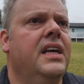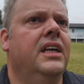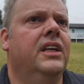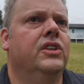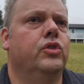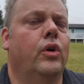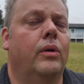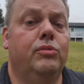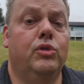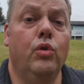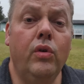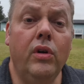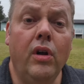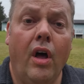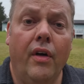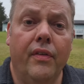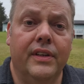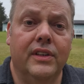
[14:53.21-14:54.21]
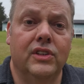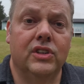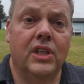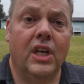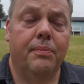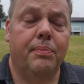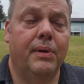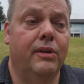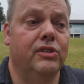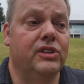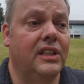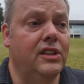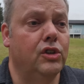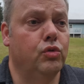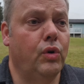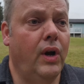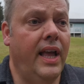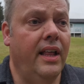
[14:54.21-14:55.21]
So I'm doing all this stuff, but I was at
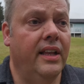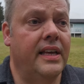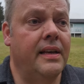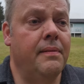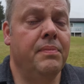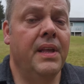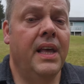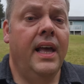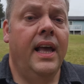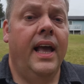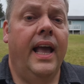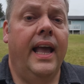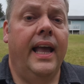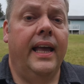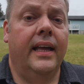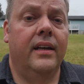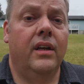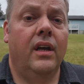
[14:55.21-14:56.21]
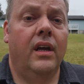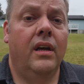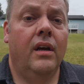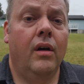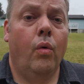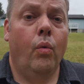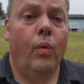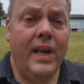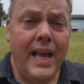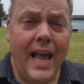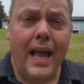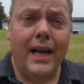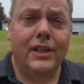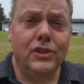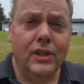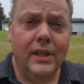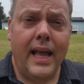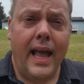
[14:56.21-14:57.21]
this rally, and we
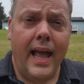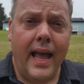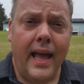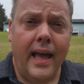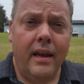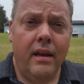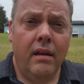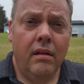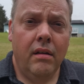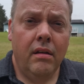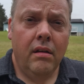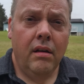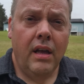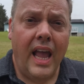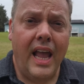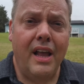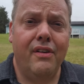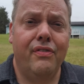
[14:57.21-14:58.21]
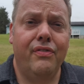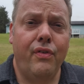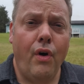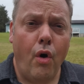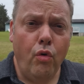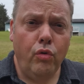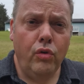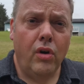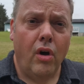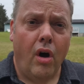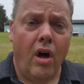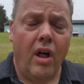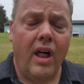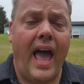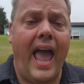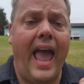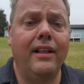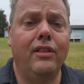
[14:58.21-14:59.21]
actually had a phone
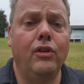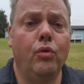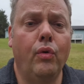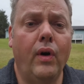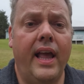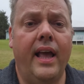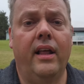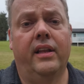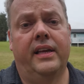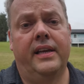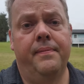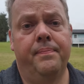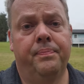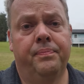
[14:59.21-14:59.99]
call at the rally.